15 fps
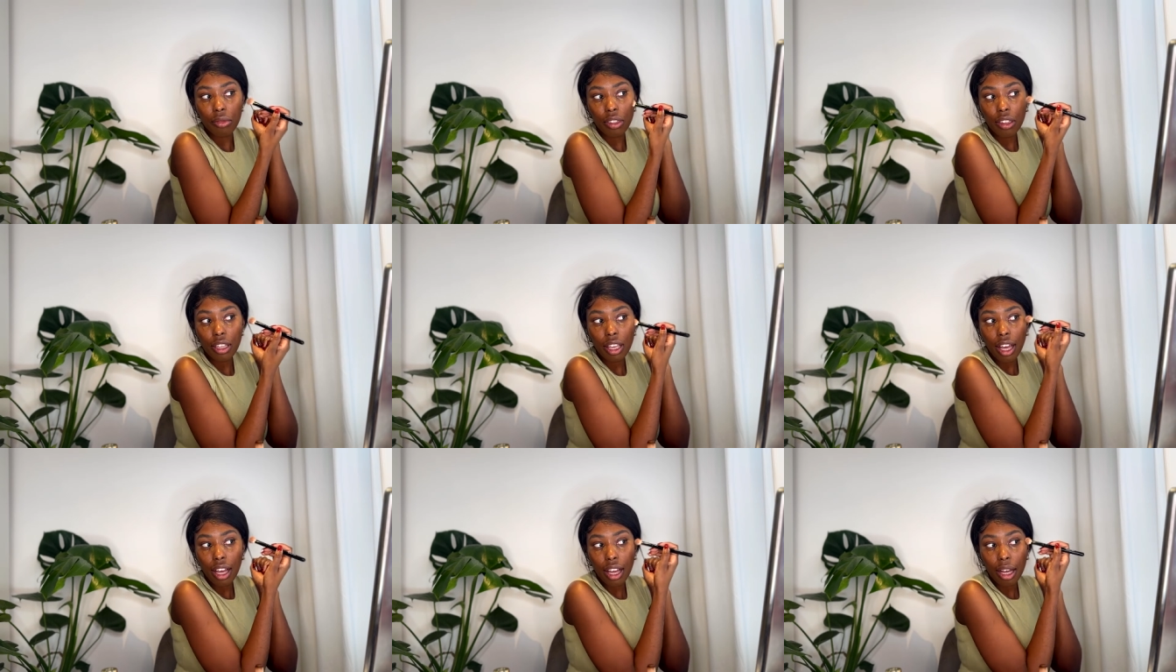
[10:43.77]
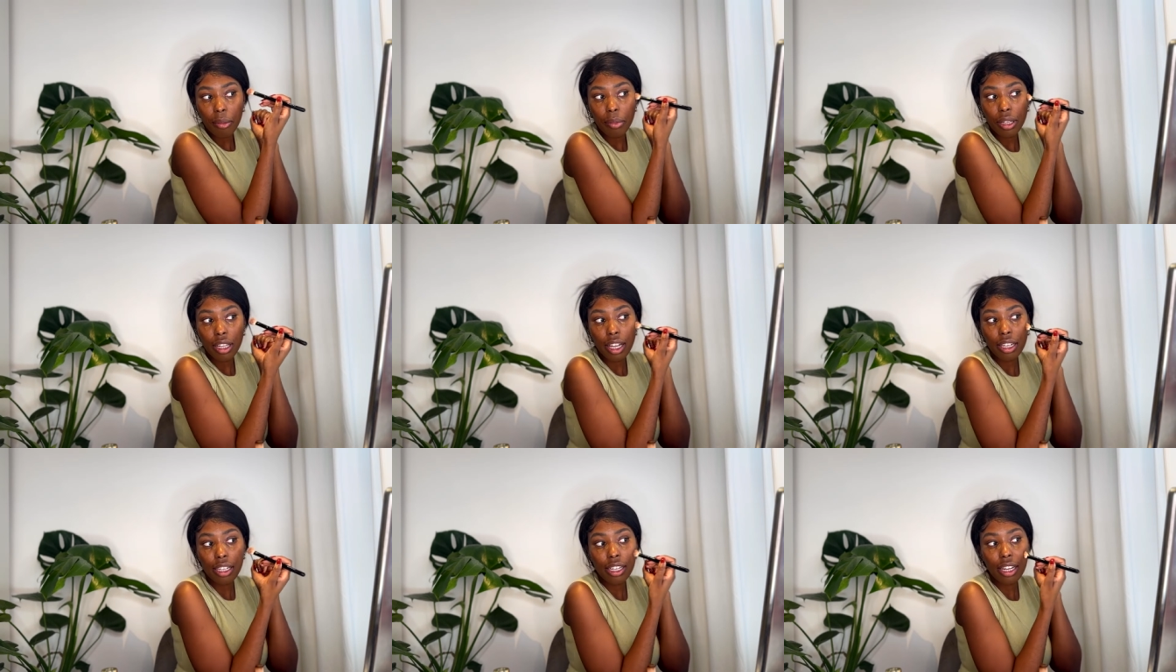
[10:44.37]
Yeah, but
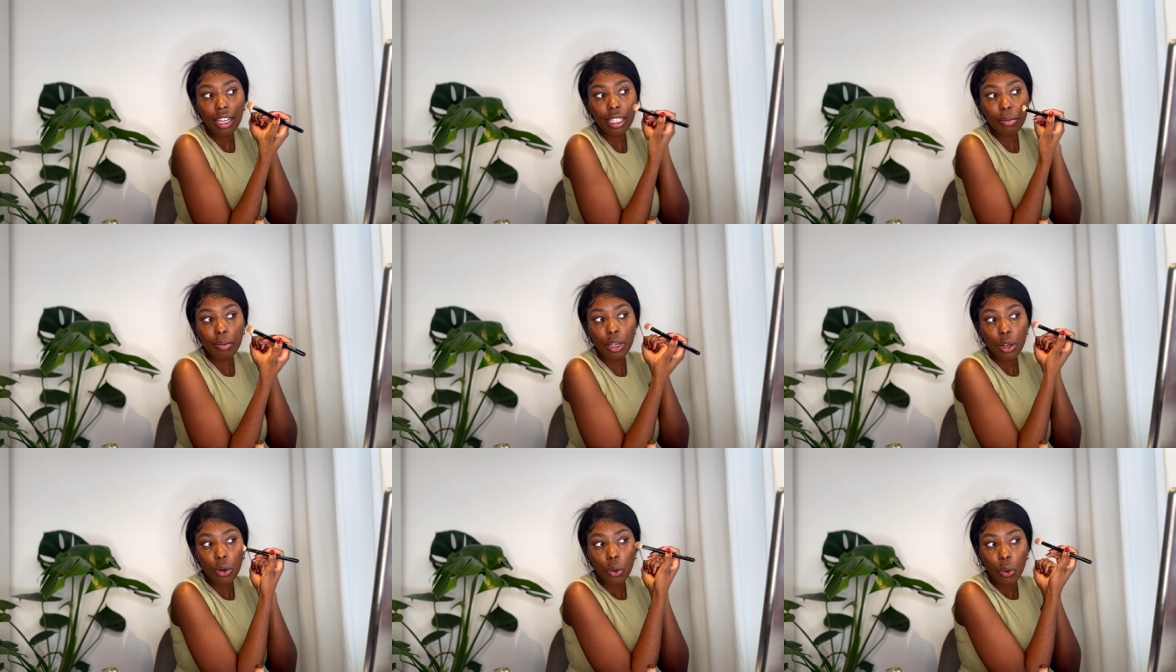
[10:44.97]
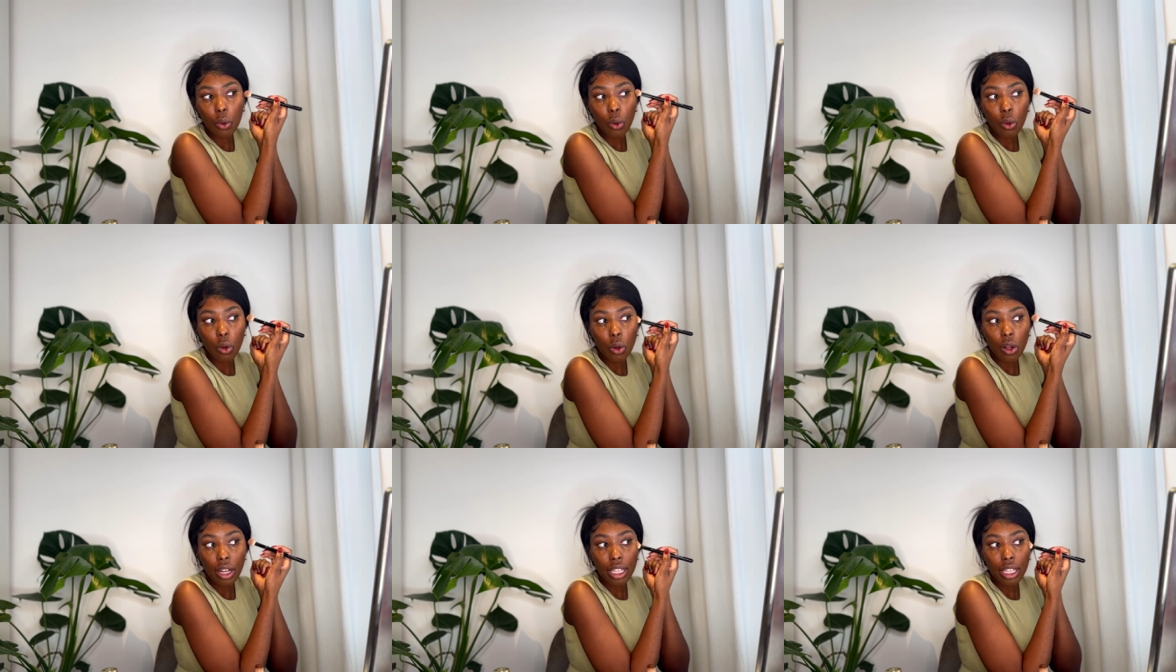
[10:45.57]
London has been cool.